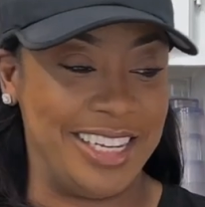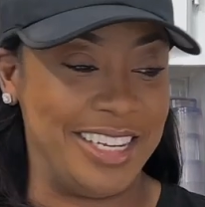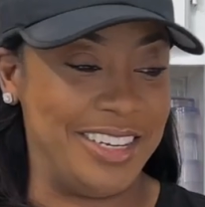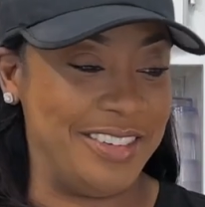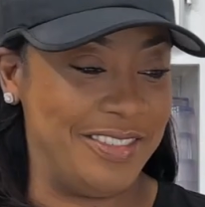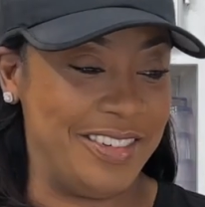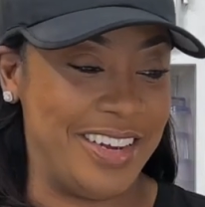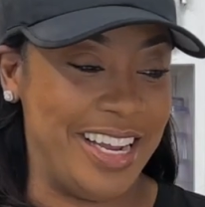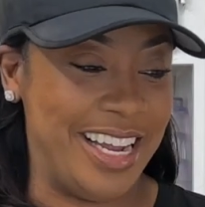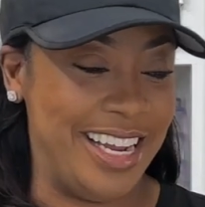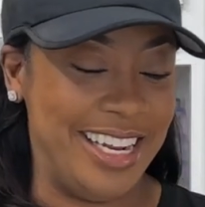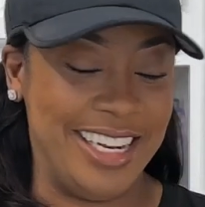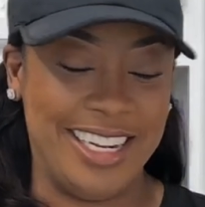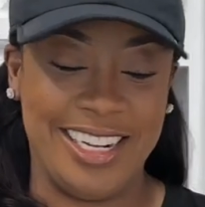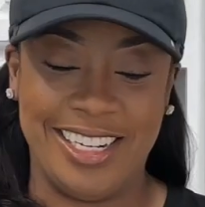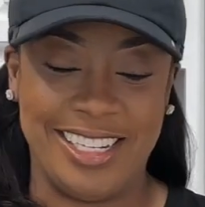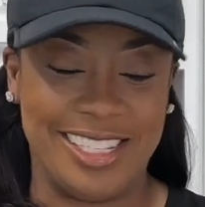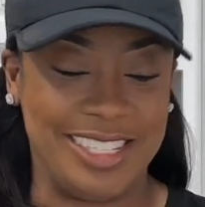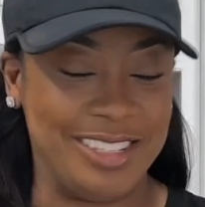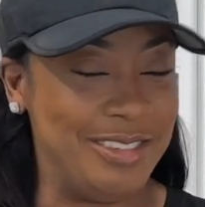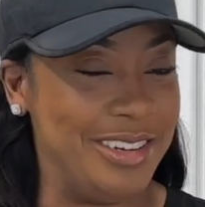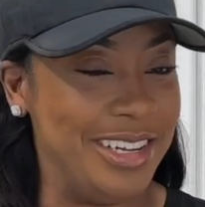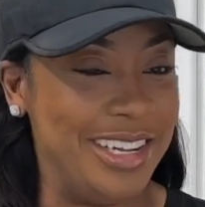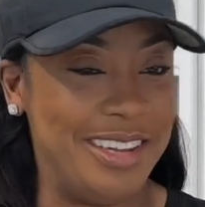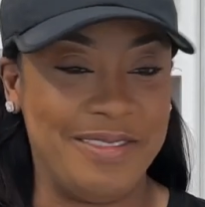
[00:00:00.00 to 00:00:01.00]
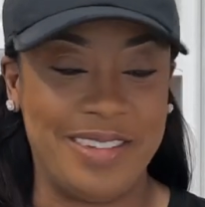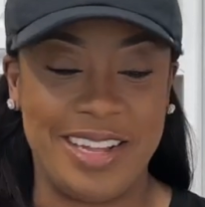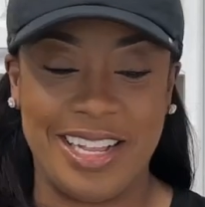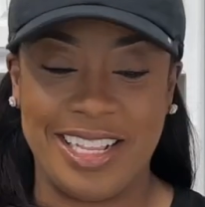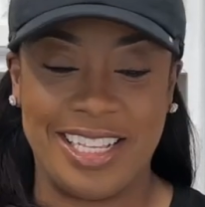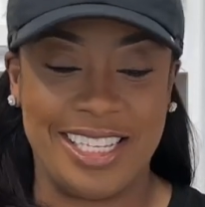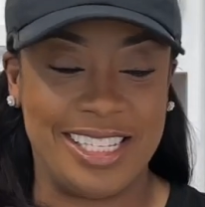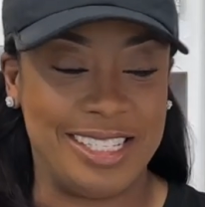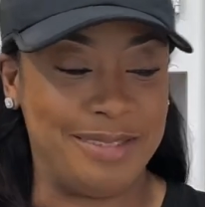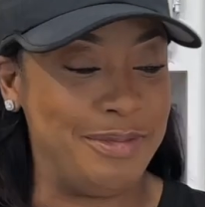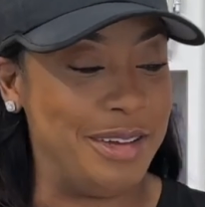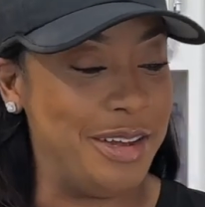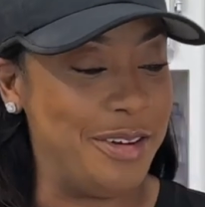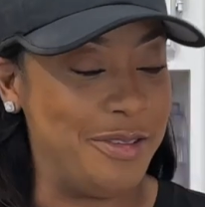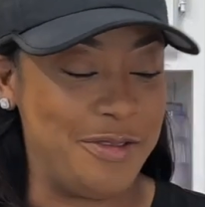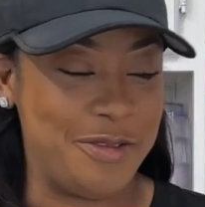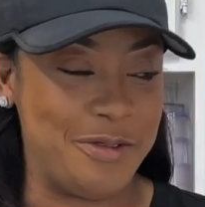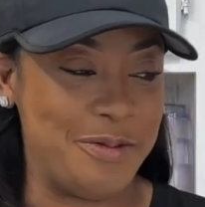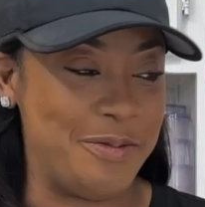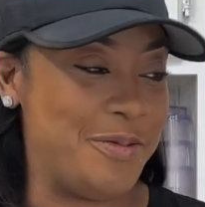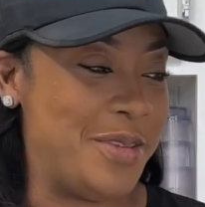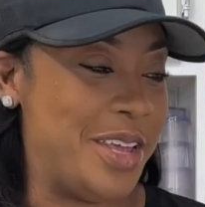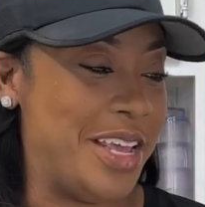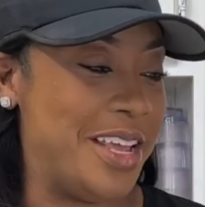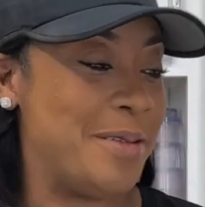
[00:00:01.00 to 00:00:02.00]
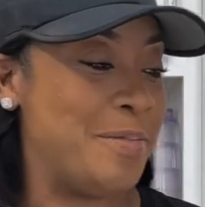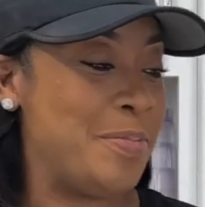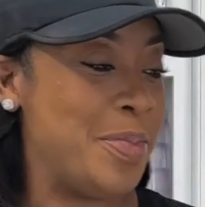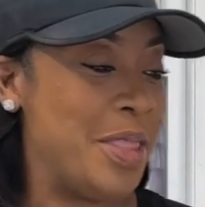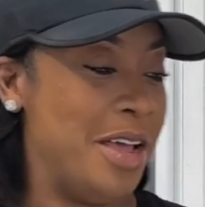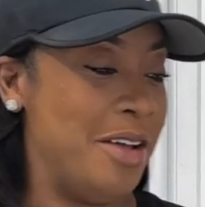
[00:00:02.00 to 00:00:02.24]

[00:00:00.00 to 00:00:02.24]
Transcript: All right. It's all about the smell for me.